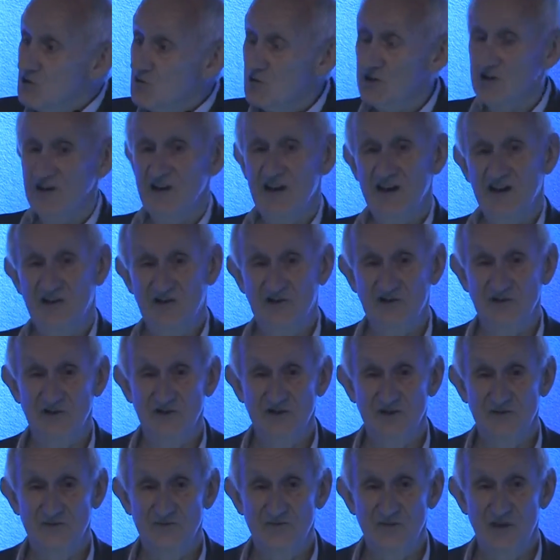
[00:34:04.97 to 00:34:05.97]

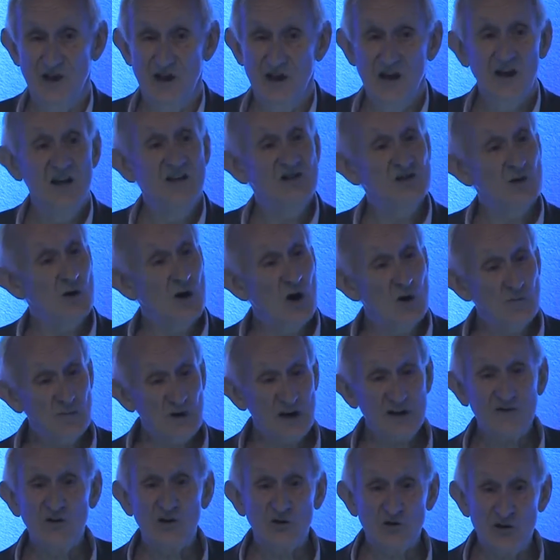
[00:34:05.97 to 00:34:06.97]
connections. So I hope you
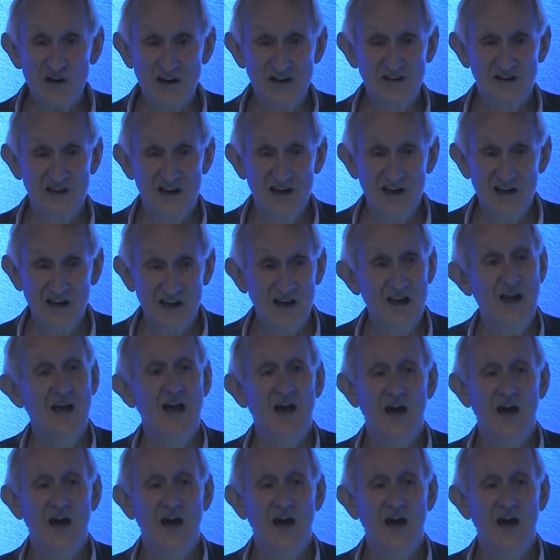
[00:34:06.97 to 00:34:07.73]
have a great day.